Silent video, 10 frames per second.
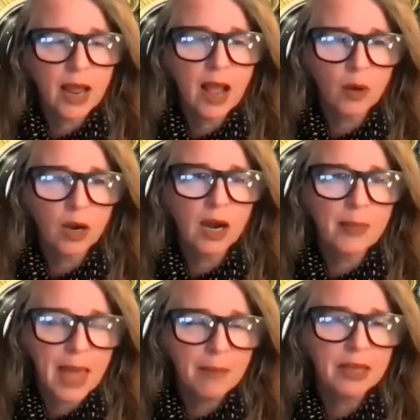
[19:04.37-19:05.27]
for an hour,
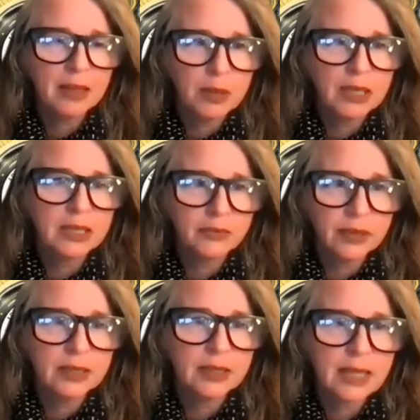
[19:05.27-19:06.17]
and that made the big
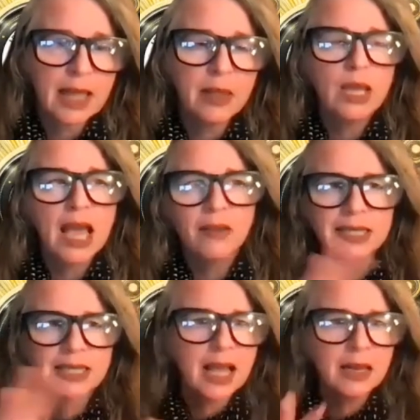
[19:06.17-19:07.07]
difference. And we have
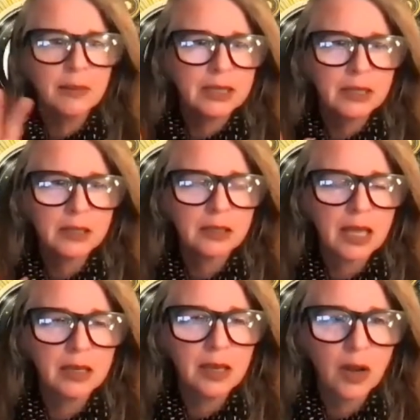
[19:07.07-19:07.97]
assignments,
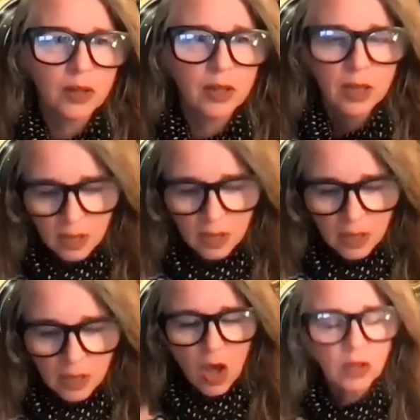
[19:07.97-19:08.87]
and we'll
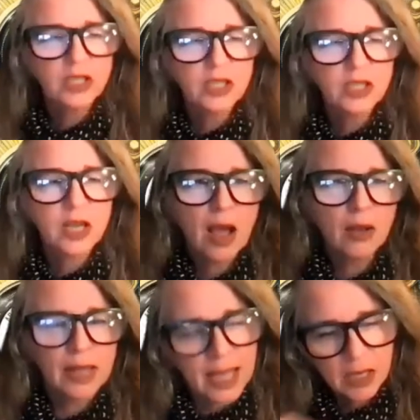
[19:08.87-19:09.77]
call each other
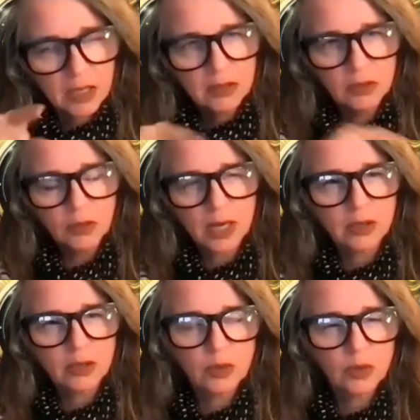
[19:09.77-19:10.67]
out. Hey, you got
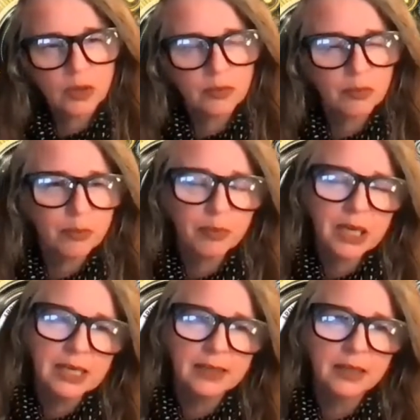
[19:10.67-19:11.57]
to do your
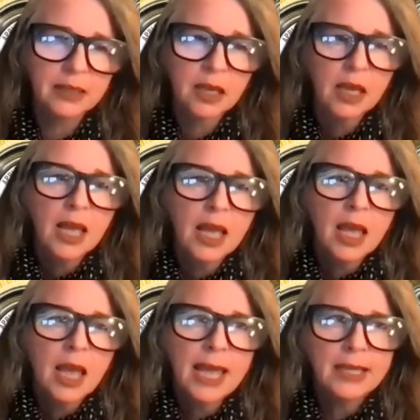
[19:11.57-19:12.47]
piece.
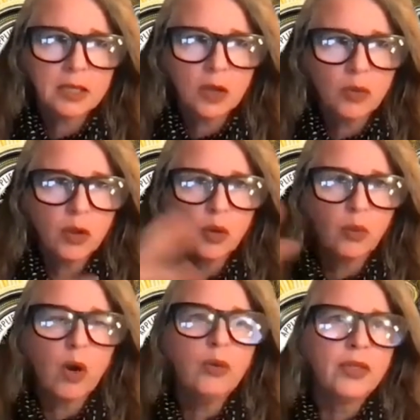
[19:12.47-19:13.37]
And so the
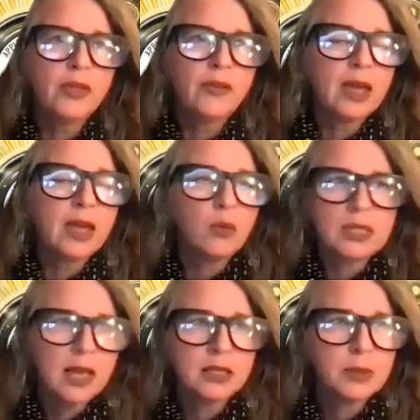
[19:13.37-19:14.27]
growth of it
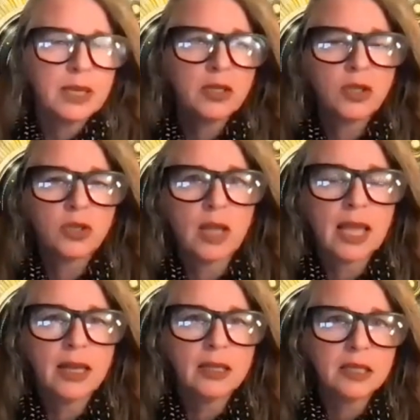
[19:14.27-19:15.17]
was
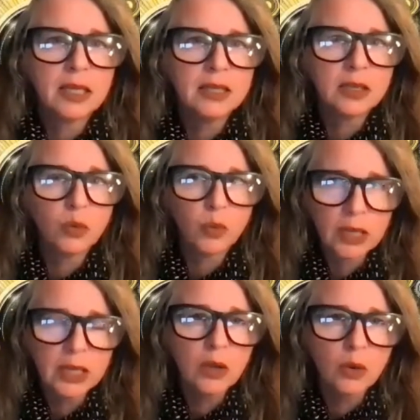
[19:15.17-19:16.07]
exponential. And it's a
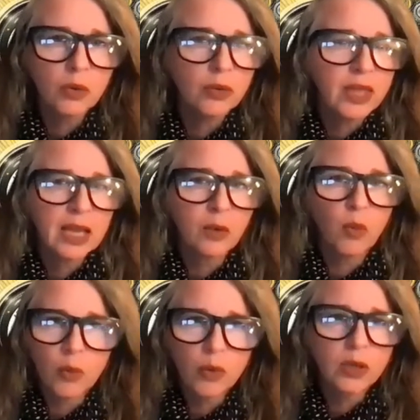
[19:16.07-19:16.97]
really cool thing.
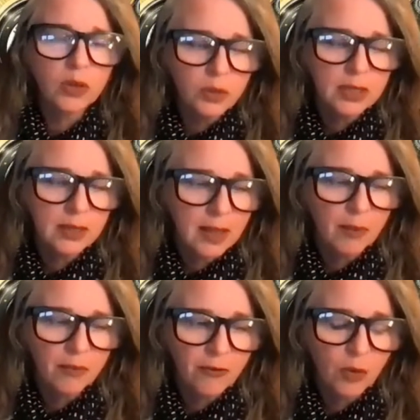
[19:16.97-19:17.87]
And what we're using
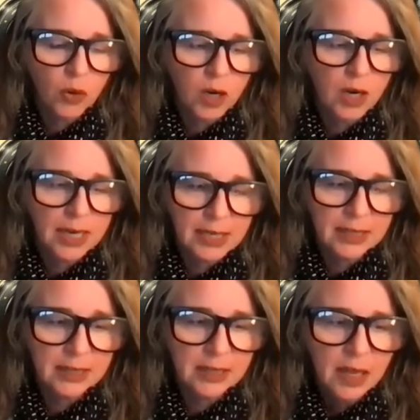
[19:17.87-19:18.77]
them for
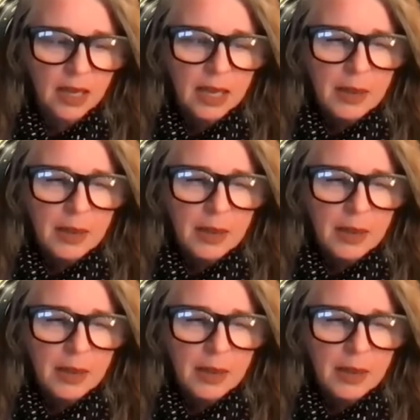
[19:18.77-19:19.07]
is